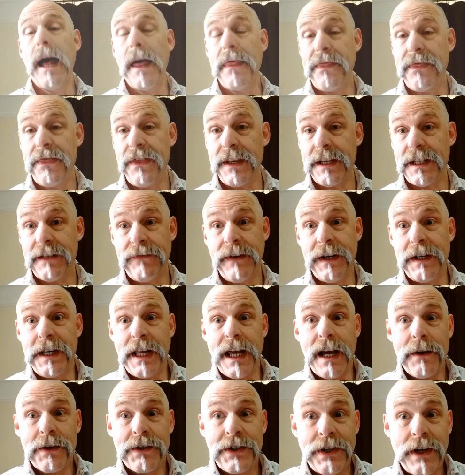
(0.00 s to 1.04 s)
This
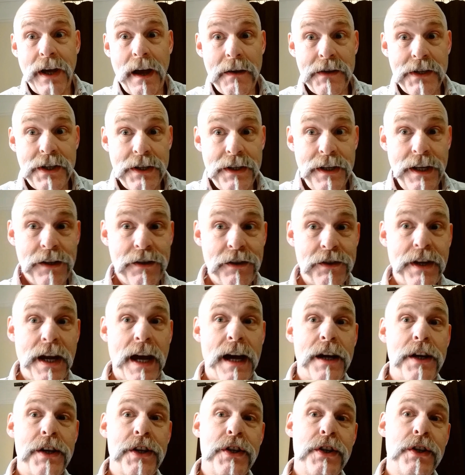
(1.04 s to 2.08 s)
video serves as an
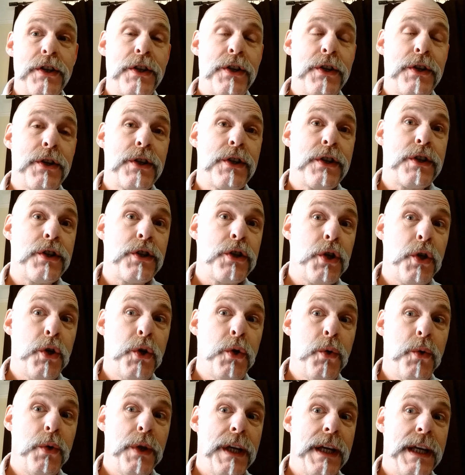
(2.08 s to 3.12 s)
introduction
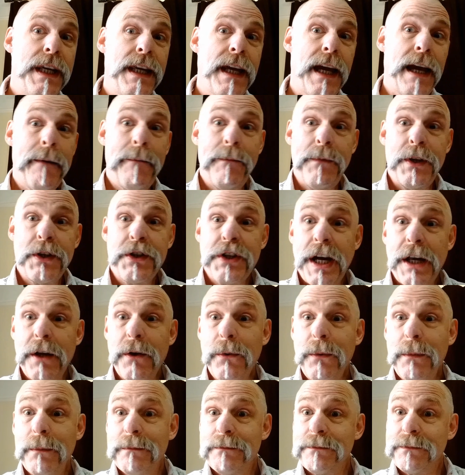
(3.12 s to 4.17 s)
to the
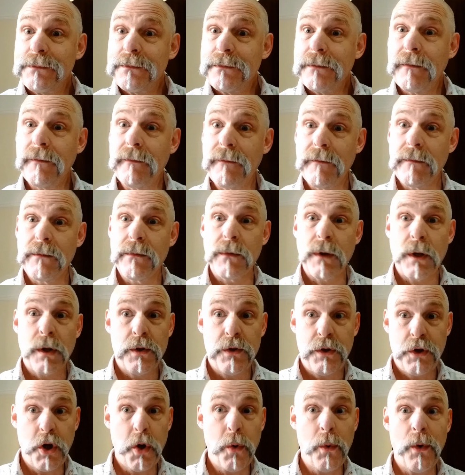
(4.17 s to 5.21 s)
channel,
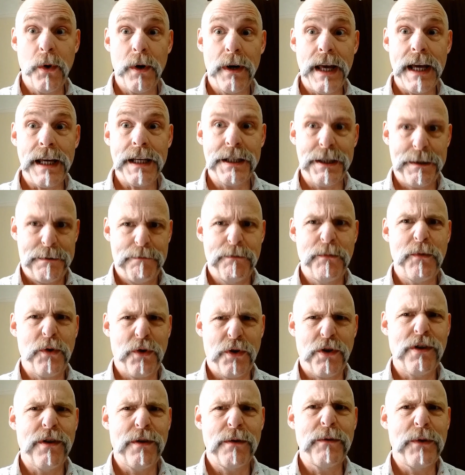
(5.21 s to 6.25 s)
2 or less,
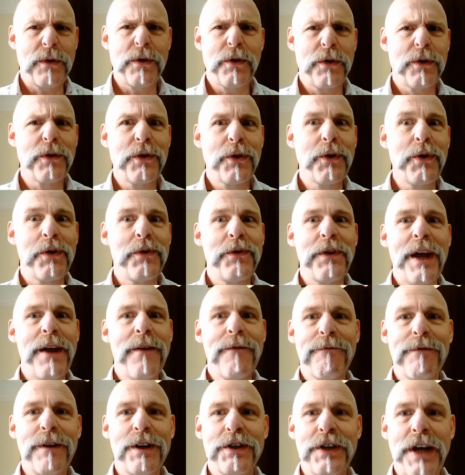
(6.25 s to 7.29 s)
good name
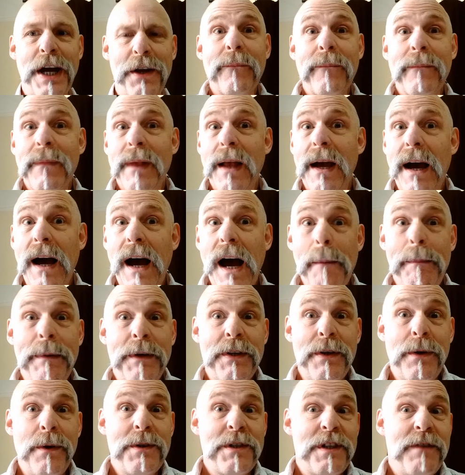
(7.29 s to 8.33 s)
for a channel. I'll be
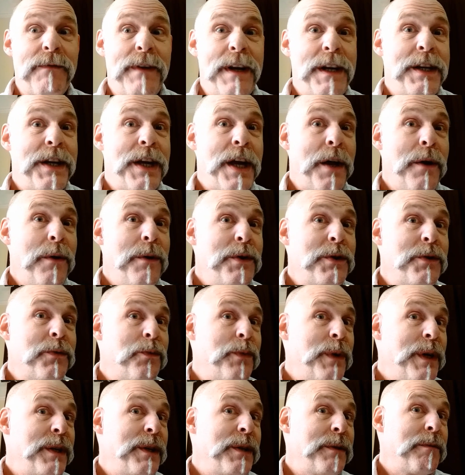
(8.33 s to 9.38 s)
doing some videos
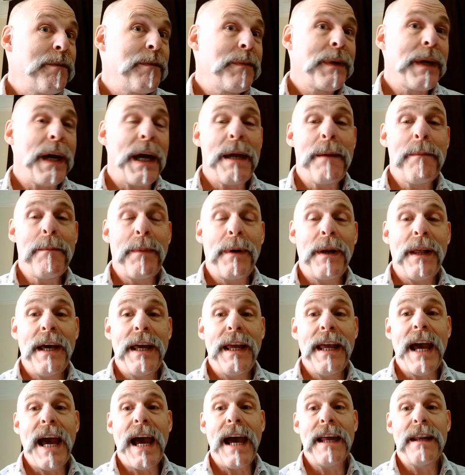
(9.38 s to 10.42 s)
with
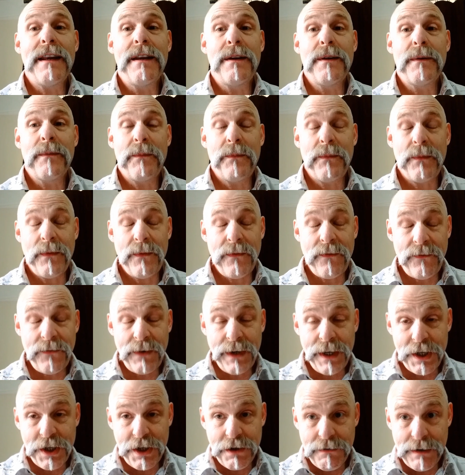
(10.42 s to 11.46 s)
gameplay and
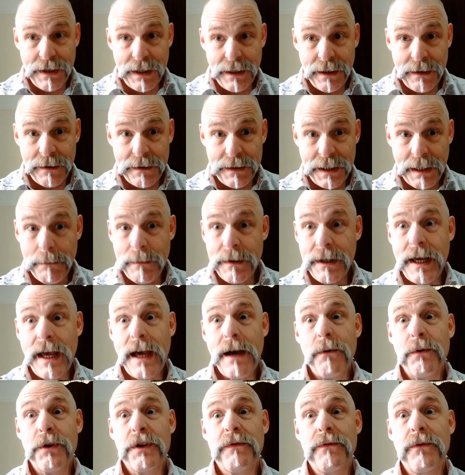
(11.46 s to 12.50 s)
featuring some of the
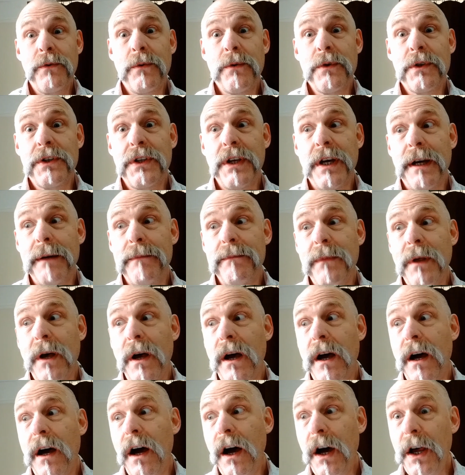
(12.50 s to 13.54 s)
house rules that
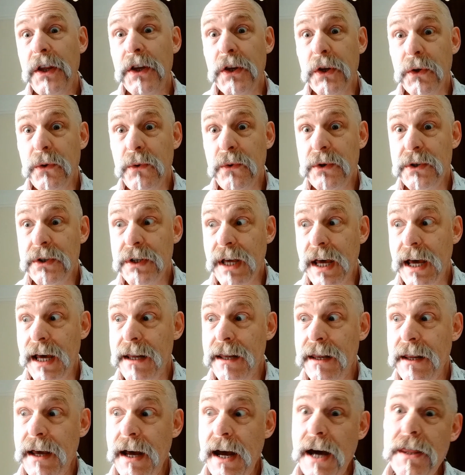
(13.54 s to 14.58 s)
I use and
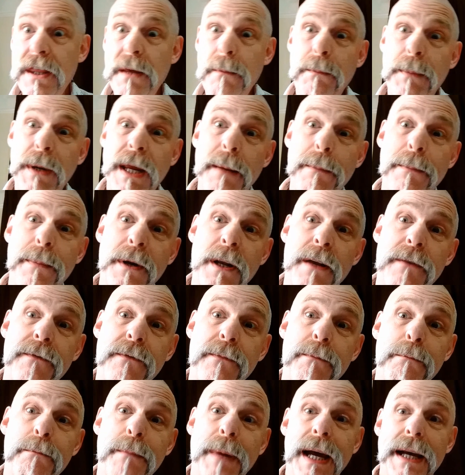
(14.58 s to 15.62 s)
that other people
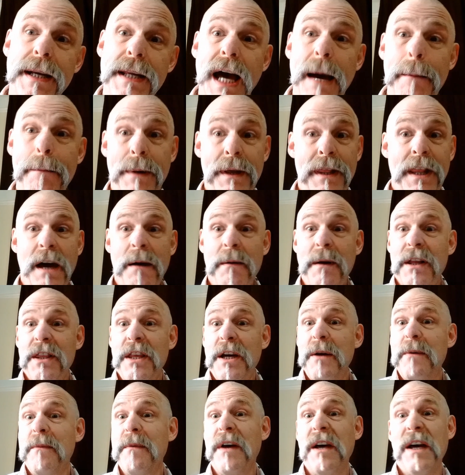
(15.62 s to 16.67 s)
have made up, and I'm going
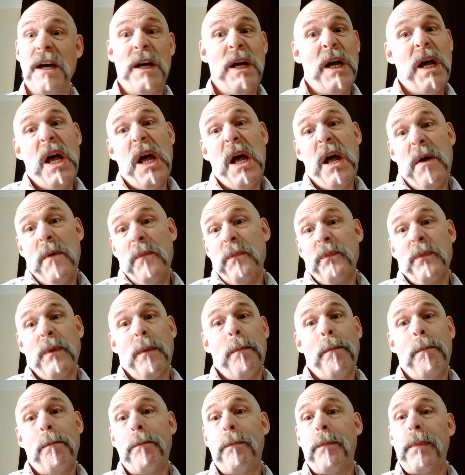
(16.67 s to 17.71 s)
to
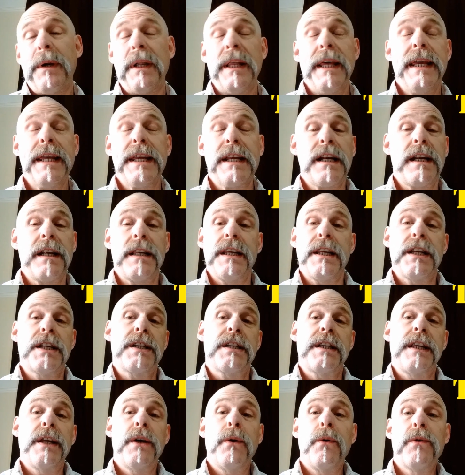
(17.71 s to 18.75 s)
blatantly
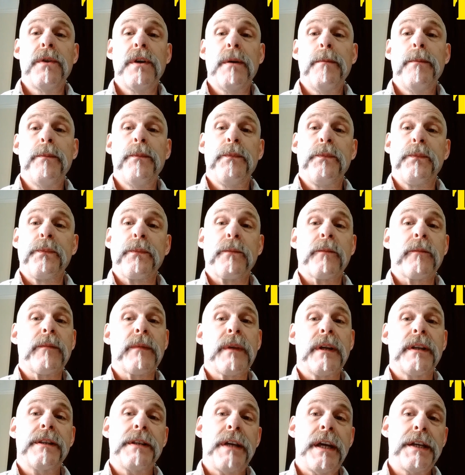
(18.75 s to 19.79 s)
steal them,
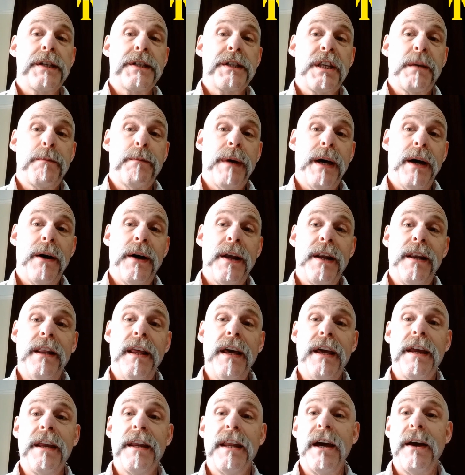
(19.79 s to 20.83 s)
test them out and
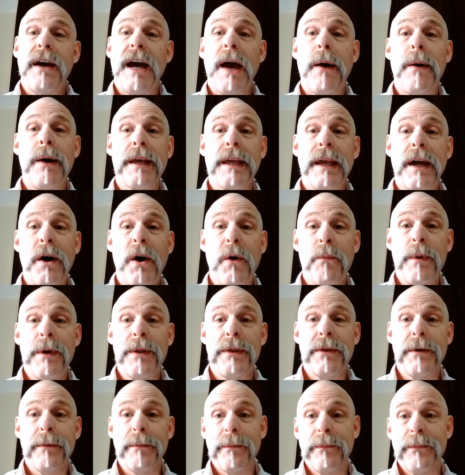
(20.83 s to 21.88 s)
let you know how I get on
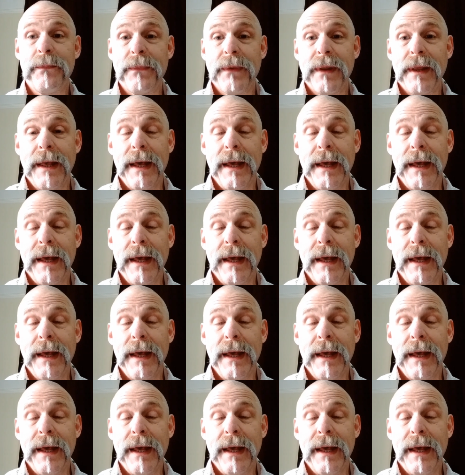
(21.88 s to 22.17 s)
with them.